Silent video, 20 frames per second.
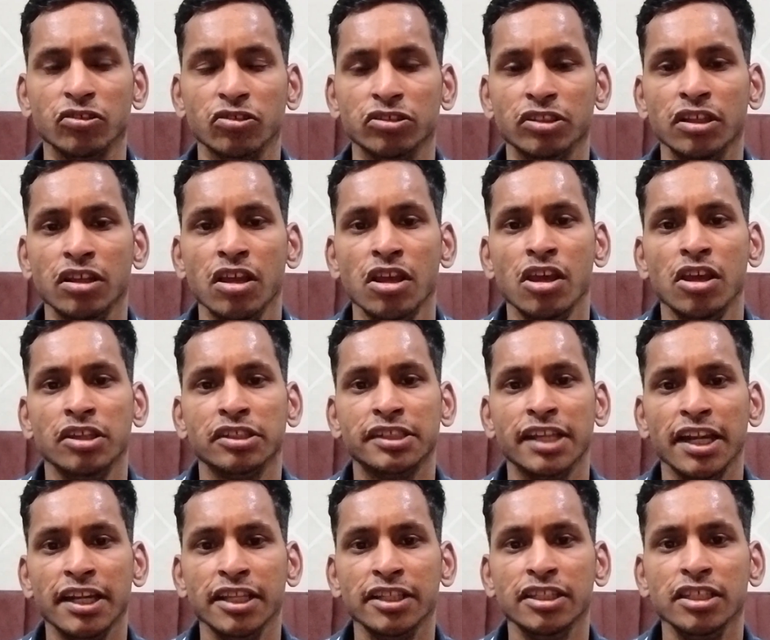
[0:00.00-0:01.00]
so the
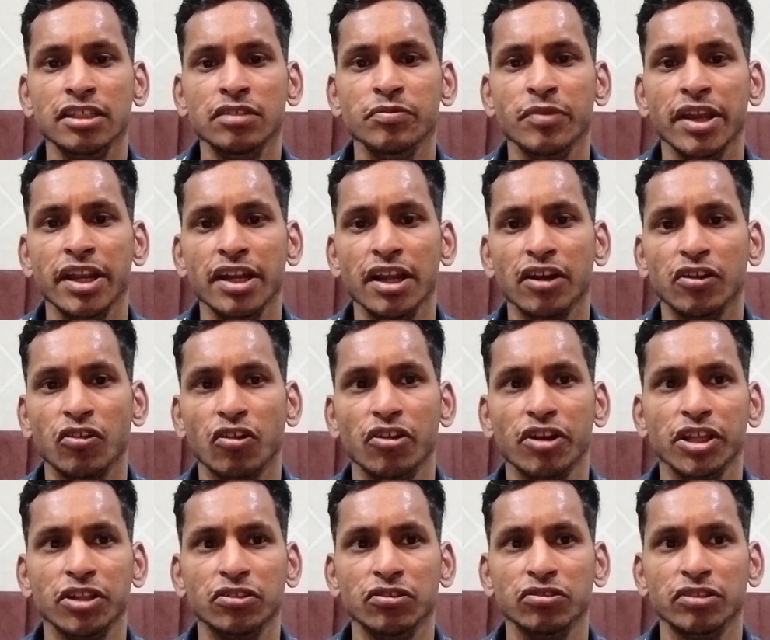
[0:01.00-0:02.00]
strategy is made
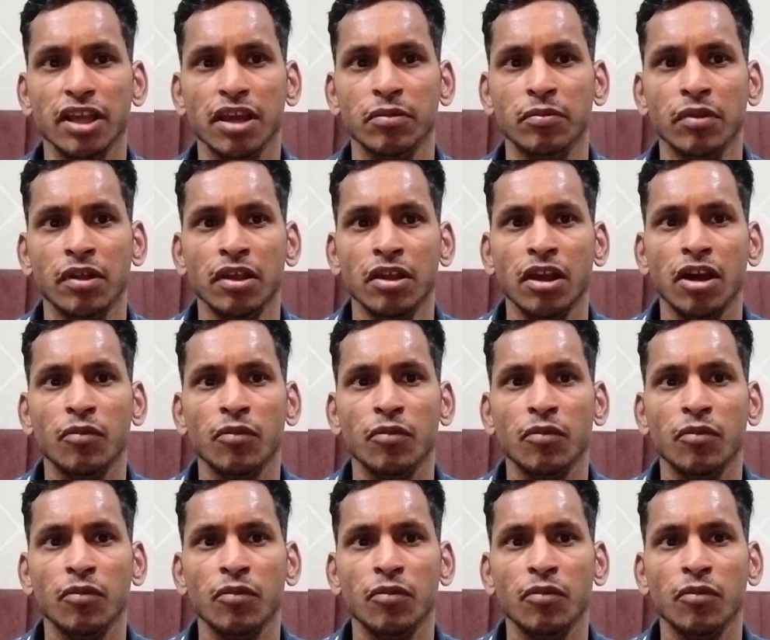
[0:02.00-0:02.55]
according to them.